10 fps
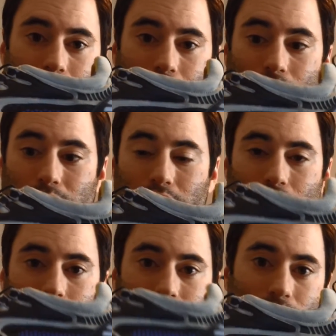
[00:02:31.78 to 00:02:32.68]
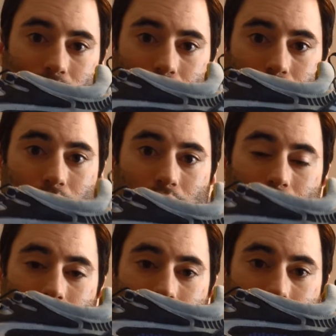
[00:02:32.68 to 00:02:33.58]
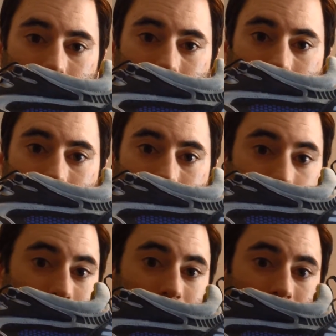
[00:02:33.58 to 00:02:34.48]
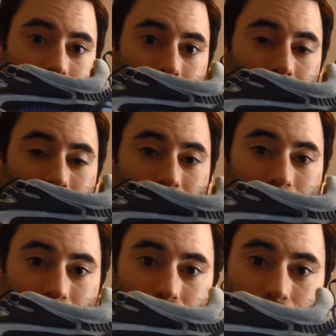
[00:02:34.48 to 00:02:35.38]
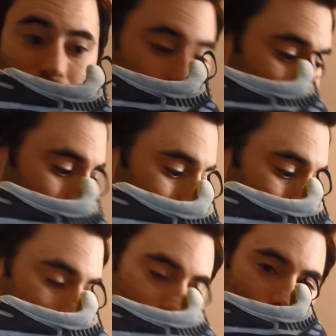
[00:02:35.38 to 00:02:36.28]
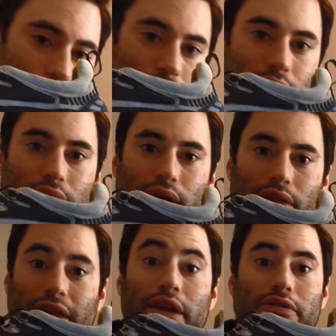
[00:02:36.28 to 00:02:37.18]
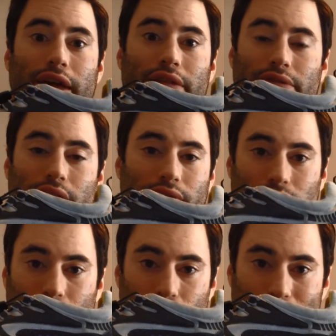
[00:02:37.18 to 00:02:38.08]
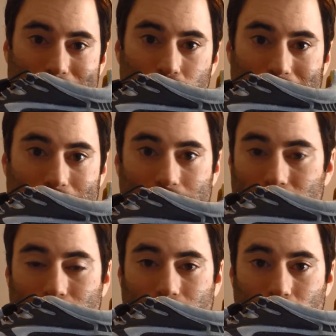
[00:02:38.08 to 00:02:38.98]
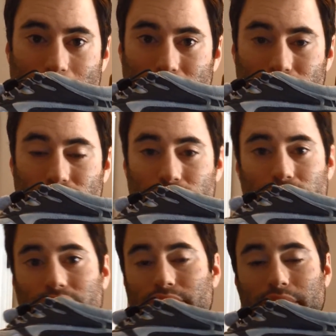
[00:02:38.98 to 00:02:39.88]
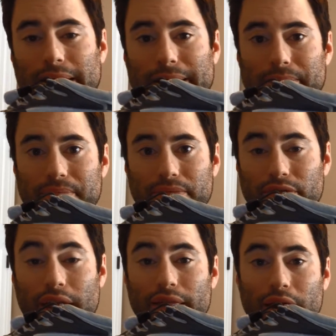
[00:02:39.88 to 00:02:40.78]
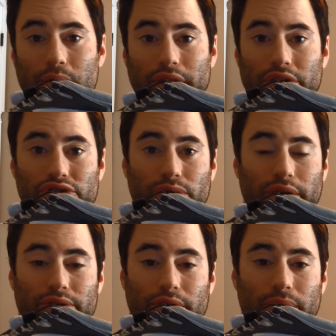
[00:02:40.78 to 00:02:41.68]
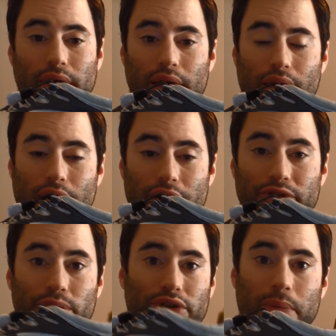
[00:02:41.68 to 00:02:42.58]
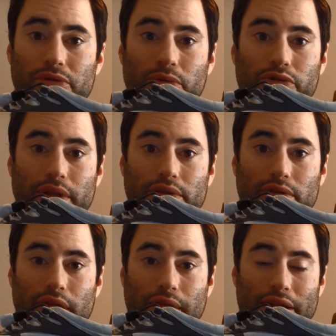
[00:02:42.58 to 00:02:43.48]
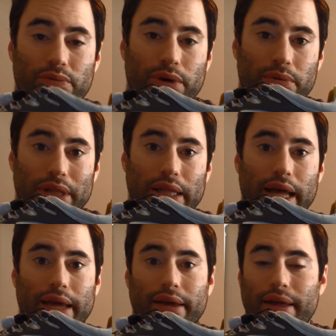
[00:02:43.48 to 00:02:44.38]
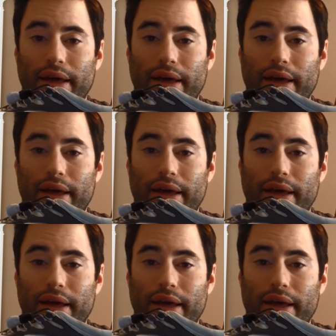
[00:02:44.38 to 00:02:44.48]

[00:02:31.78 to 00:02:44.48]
the Vivo, the New Balance 1157 cross trainers, and then the Innovates. They have a really nice range of shoes that I really enjoy. So for those types of movements, that's what I really like.